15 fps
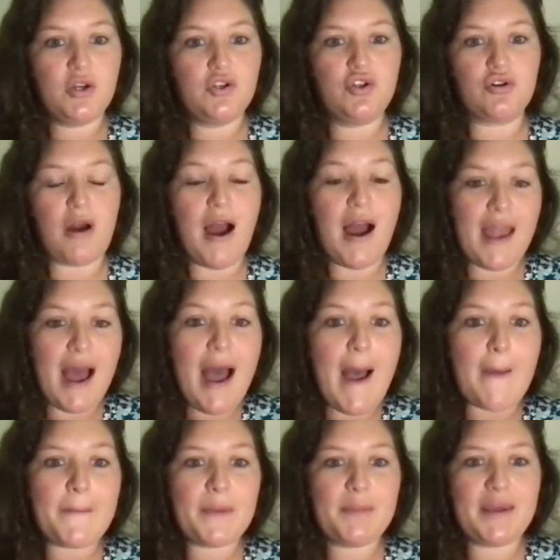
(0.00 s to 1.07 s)
dry
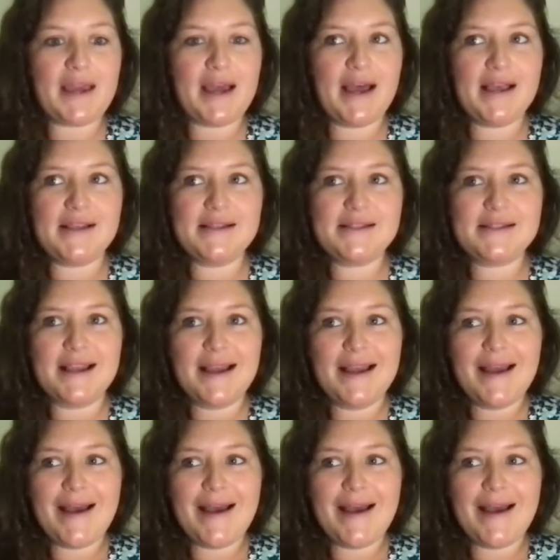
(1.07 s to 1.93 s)
up because